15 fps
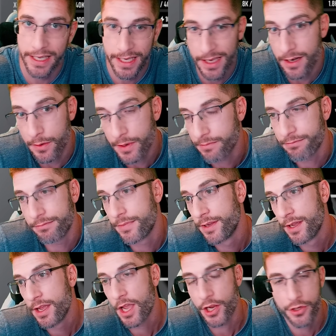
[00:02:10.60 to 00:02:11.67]
you know,
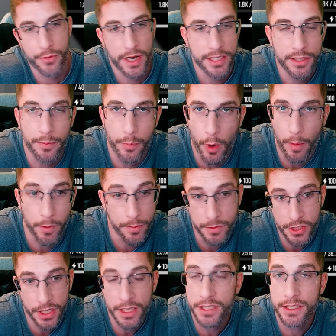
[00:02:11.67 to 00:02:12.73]
address the
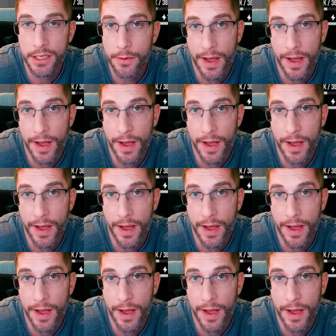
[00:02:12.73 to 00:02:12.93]
problems, you're going to still